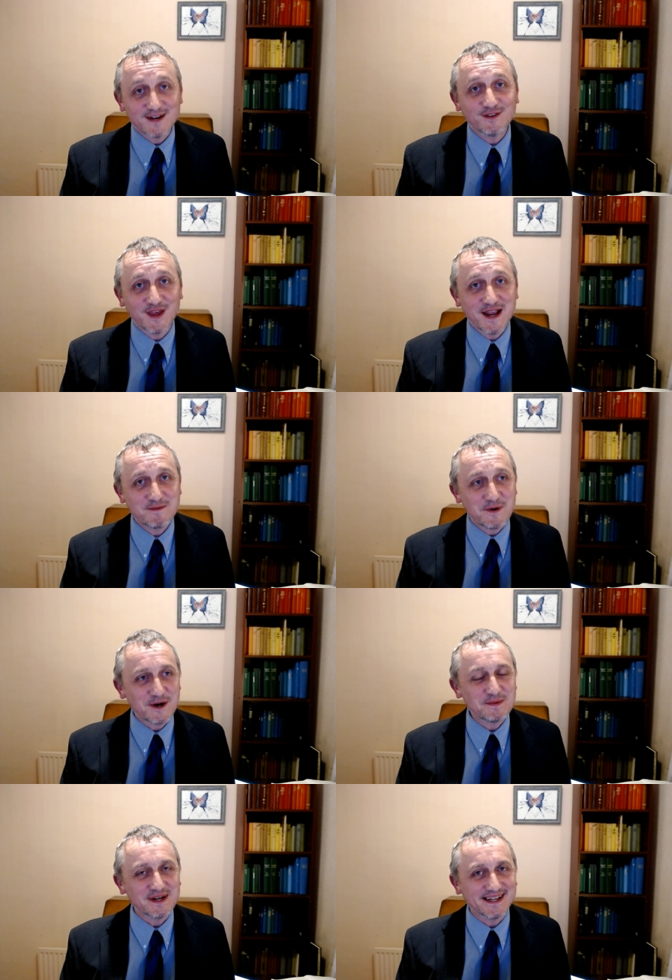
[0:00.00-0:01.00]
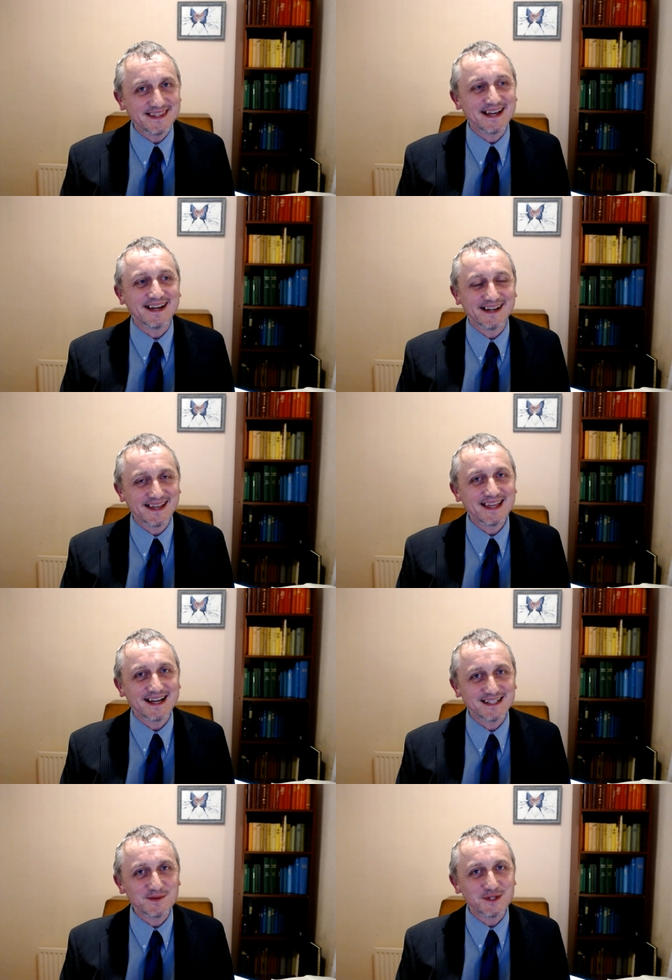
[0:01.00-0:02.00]
everything properly, and that, that
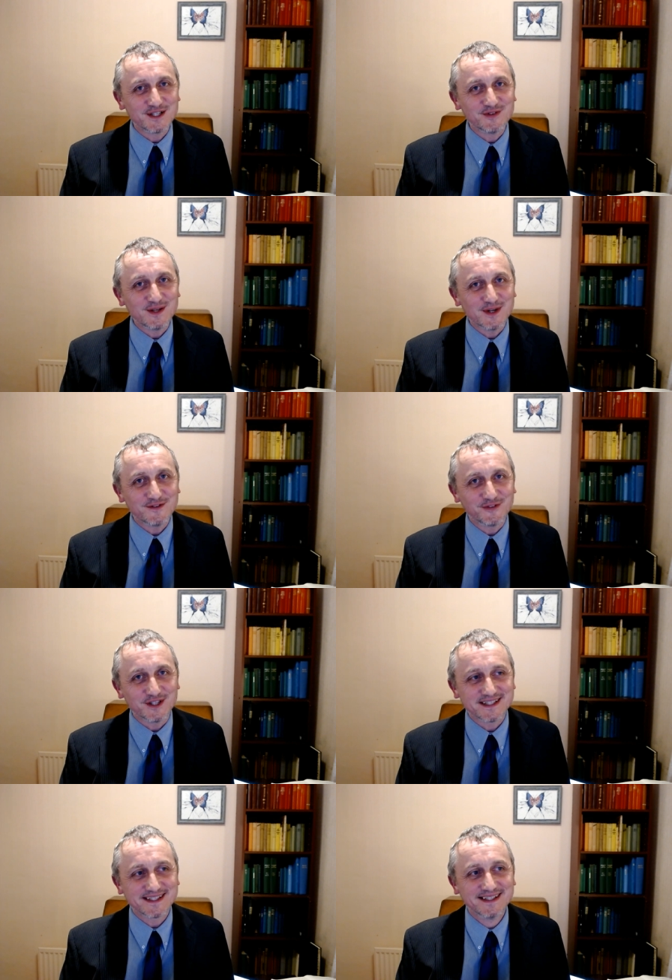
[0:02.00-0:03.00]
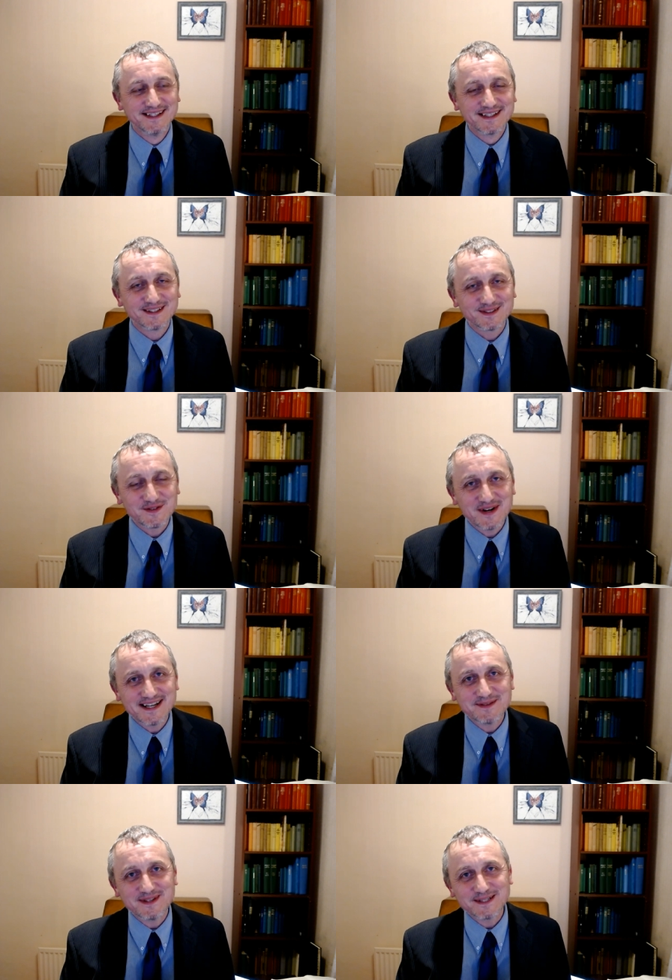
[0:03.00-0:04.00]
actually worked really well for us because it's a
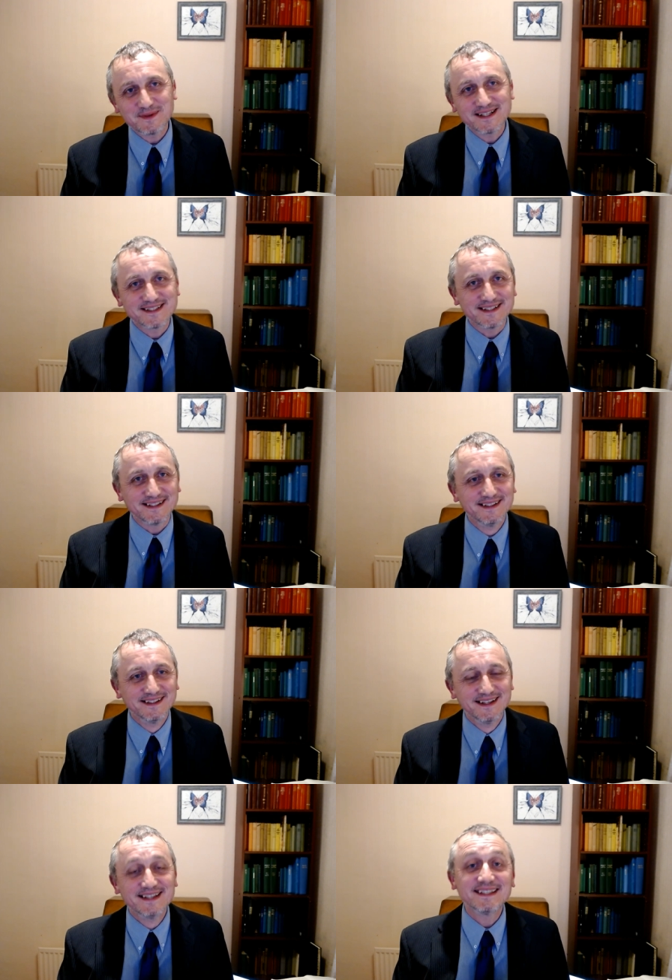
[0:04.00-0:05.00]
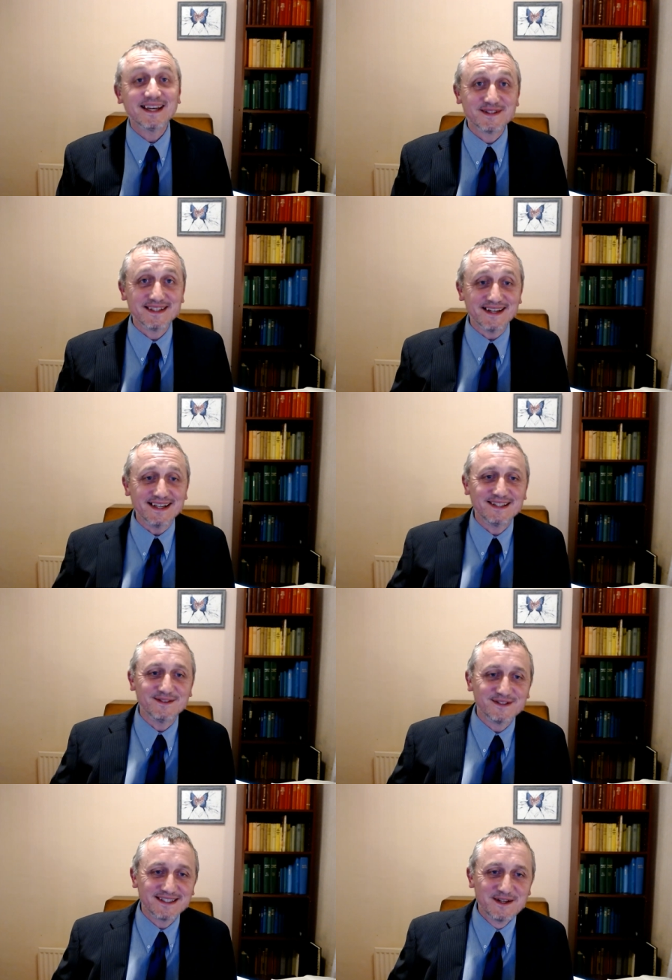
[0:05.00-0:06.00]
random inspection." So that was nice. It
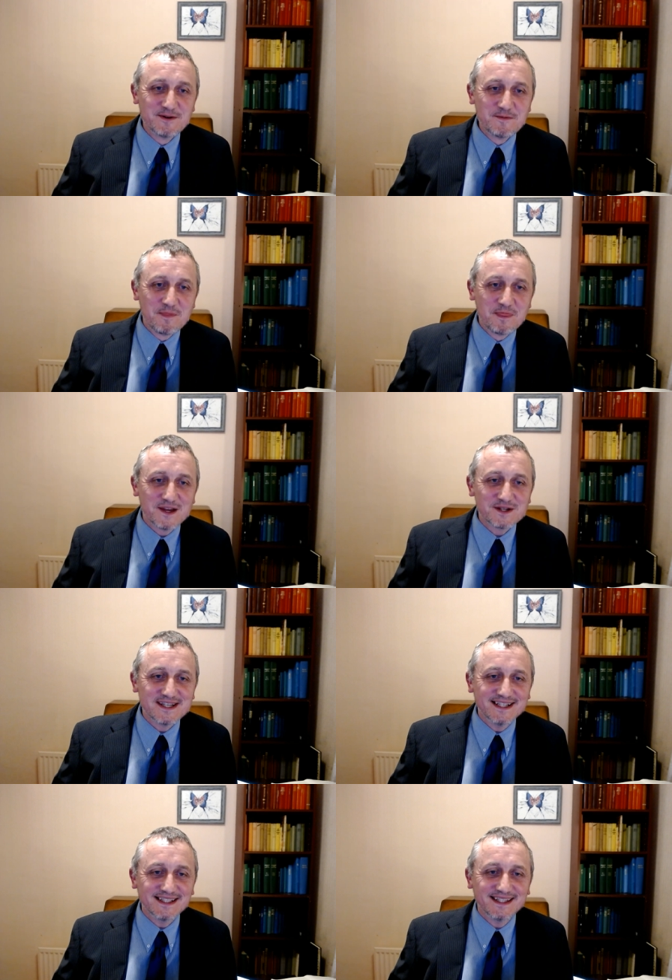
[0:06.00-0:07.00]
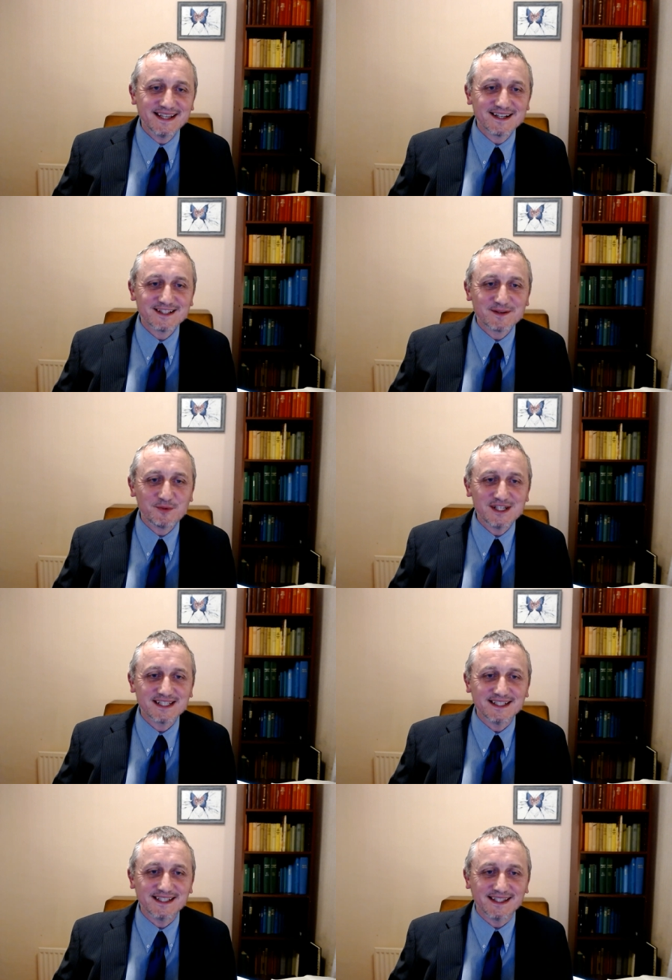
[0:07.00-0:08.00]
was it was nice to think I was
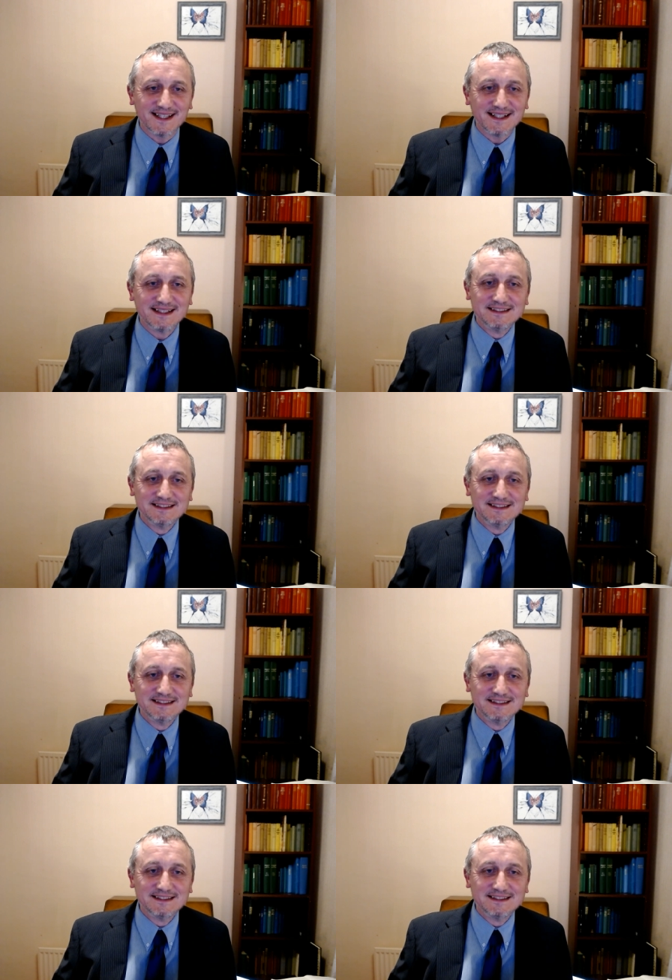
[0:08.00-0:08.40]
appreciated there.